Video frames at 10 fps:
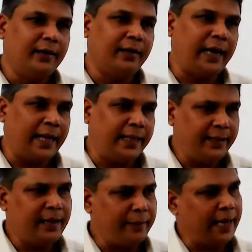rather
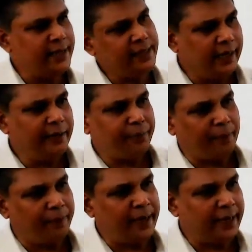than managing it
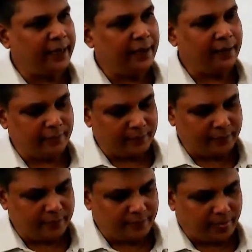properly,
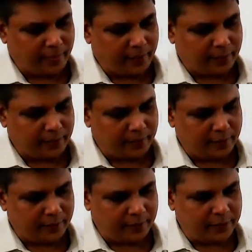
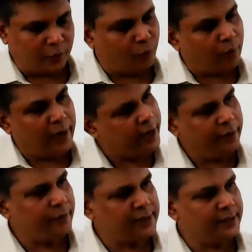the
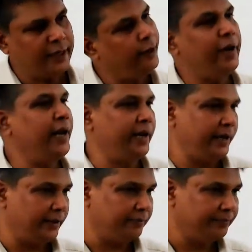quality was
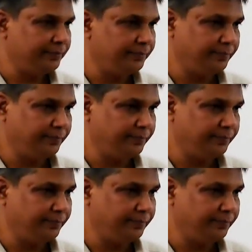deteriorating.